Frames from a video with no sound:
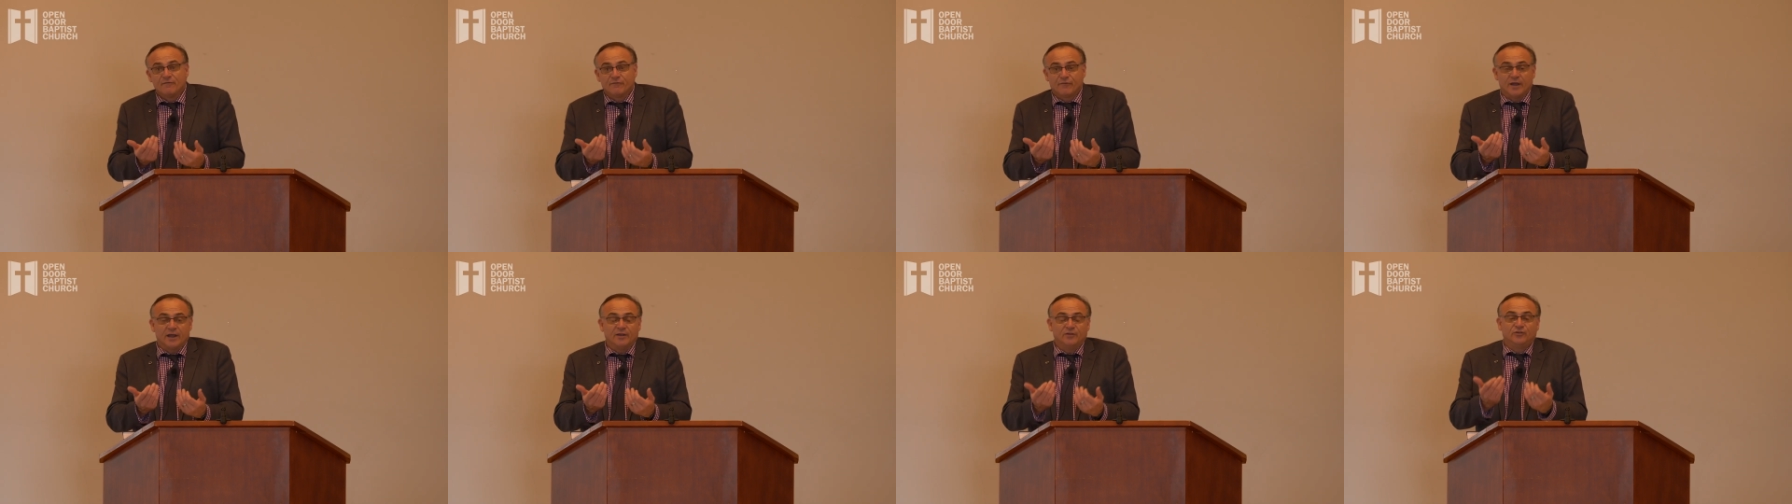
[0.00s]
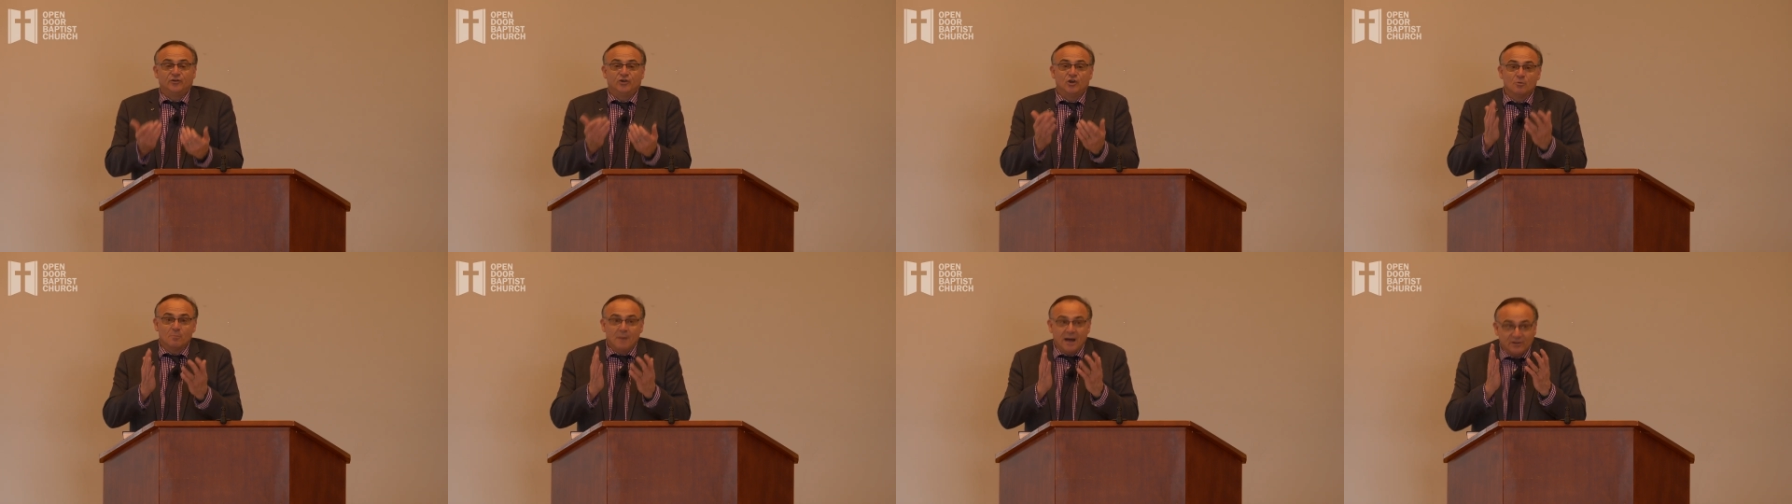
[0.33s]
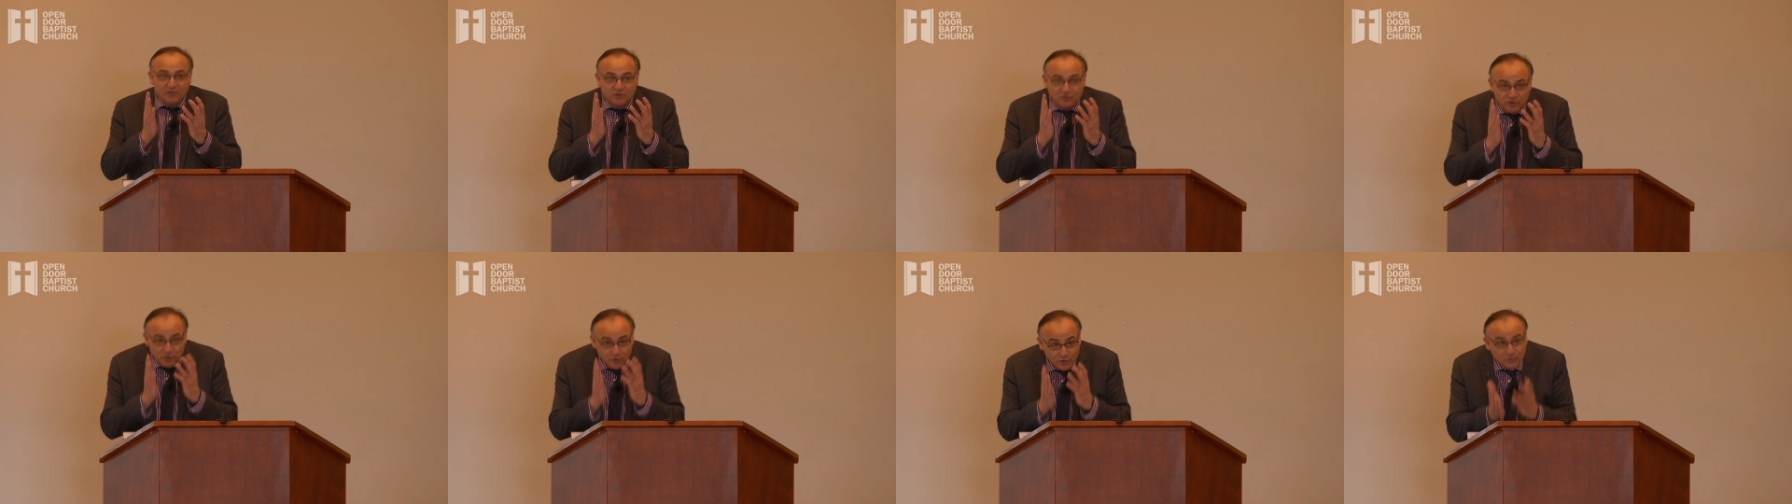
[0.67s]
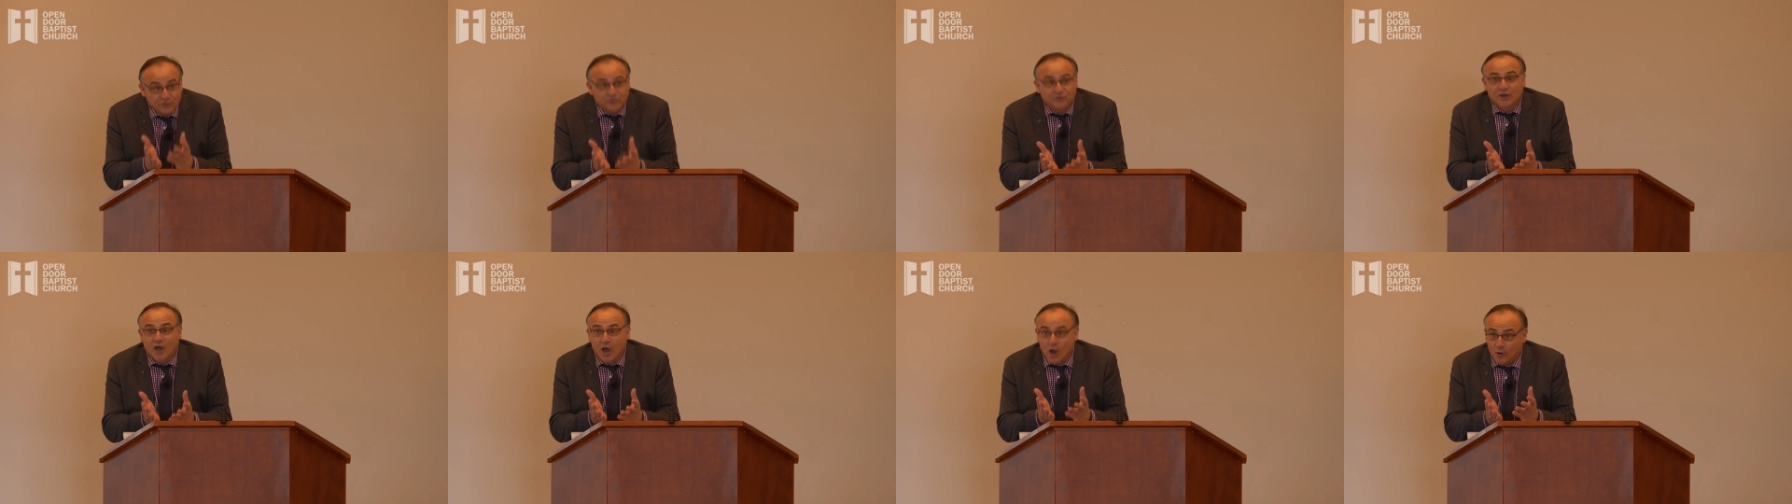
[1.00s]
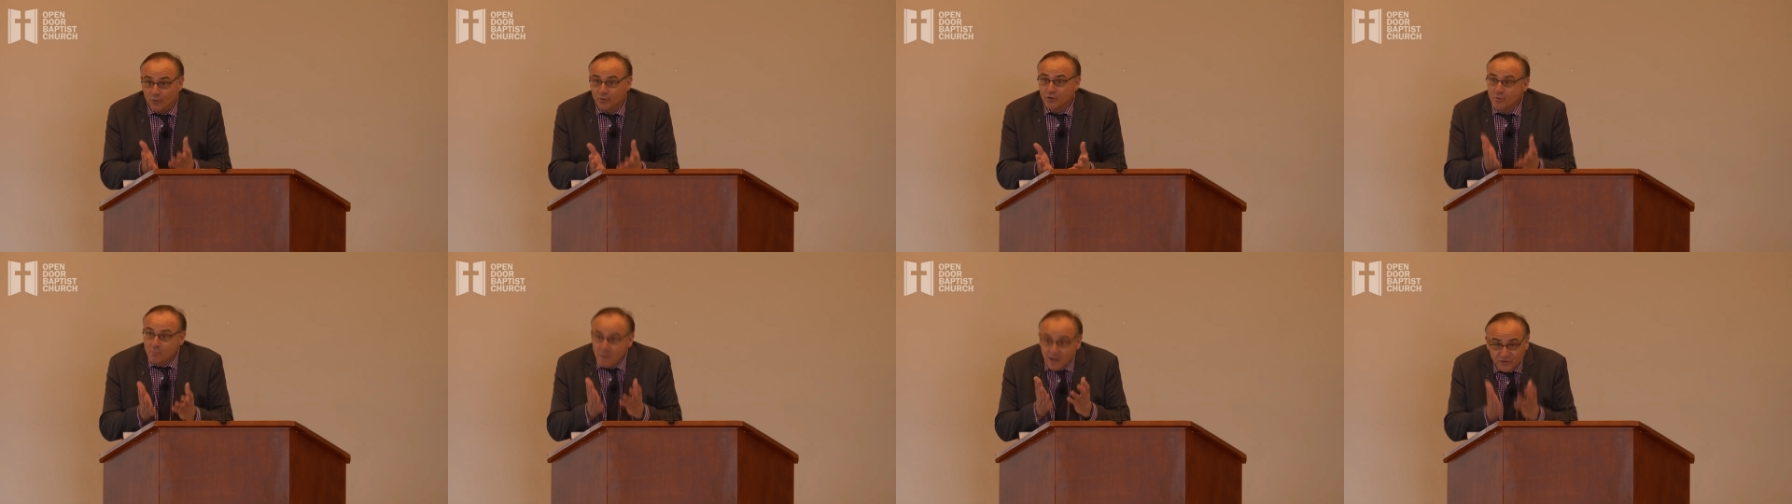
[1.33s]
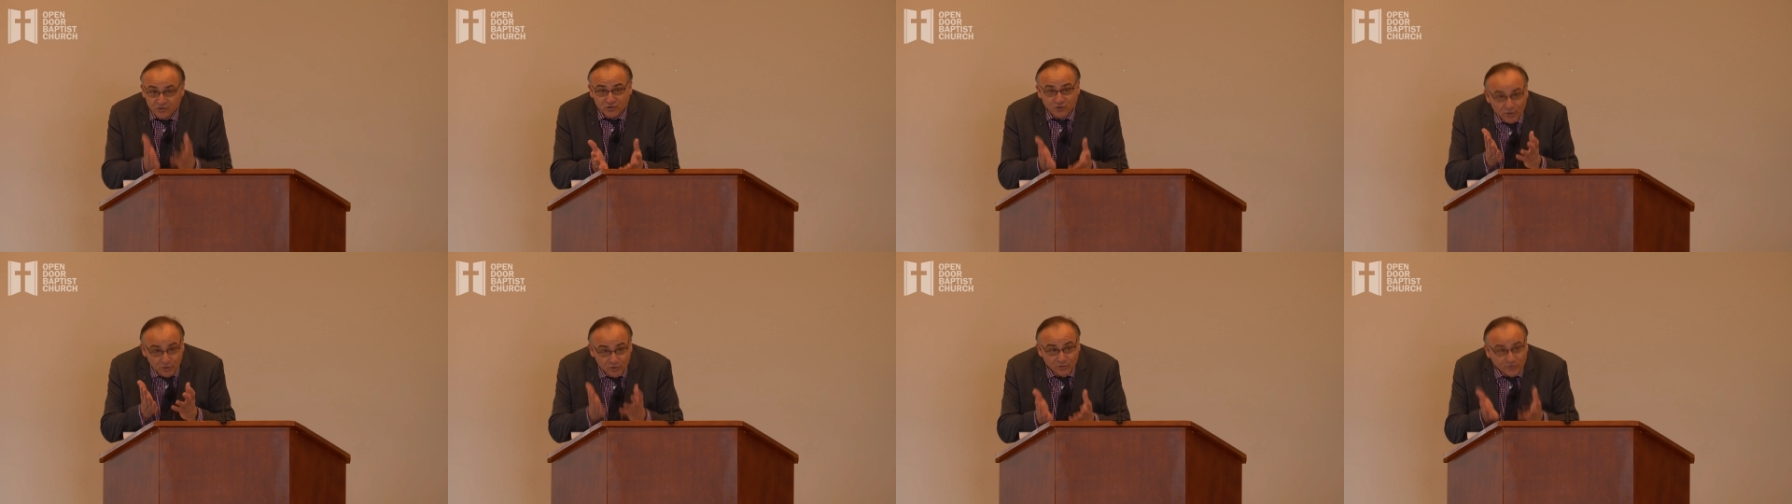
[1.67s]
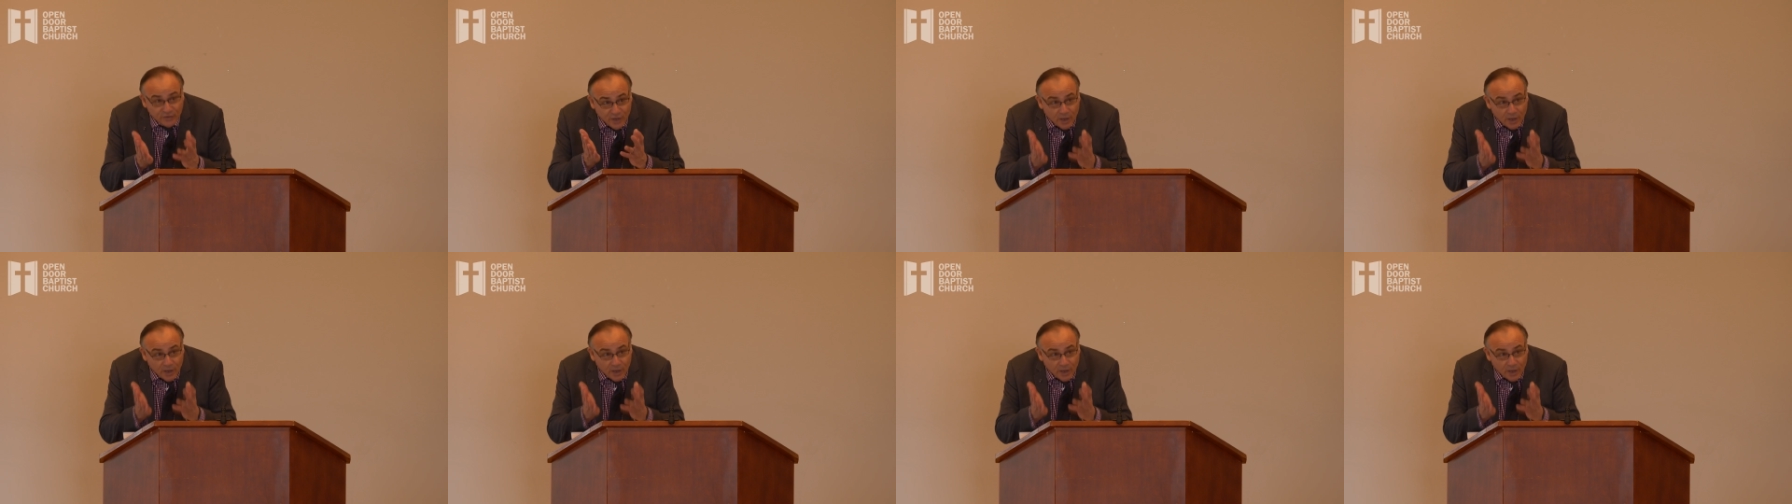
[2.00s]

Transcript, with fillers: Friends, you must do so. You must do